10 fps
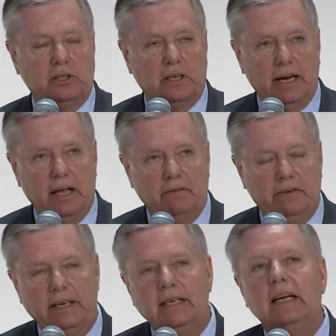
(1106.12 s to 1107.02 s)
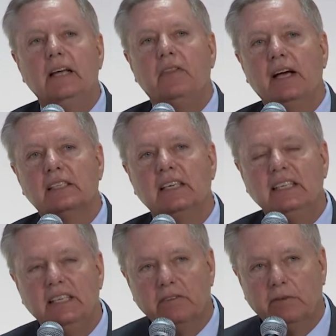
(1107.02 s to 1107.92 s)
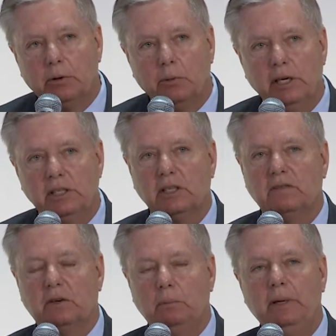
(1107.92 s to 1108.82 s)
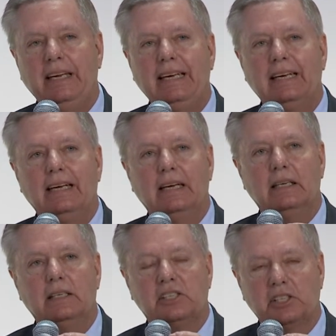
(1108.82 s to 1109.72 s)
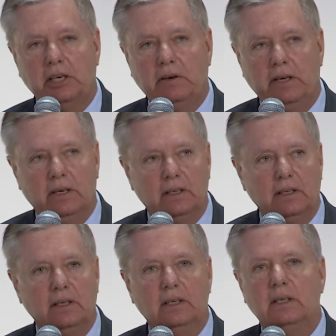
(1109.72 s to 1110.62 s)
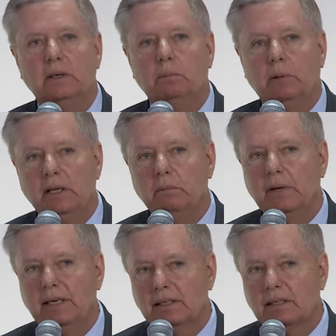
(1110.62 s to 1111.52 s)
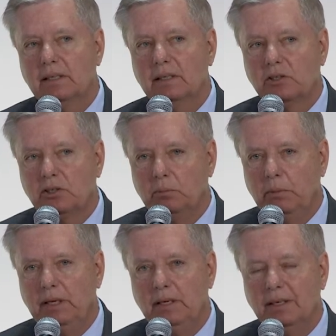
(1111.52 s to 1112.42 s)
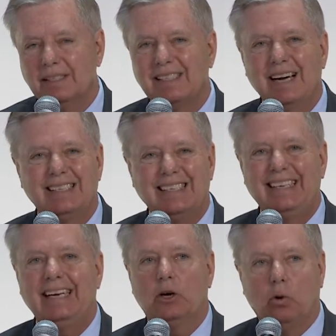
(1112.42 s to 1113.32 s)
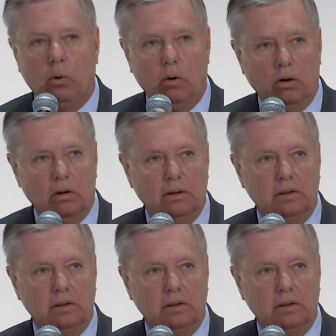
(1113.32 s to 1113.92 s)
the caliphate. That's a different reason for being in Syria, but it makes sense to me. It's not to take oil,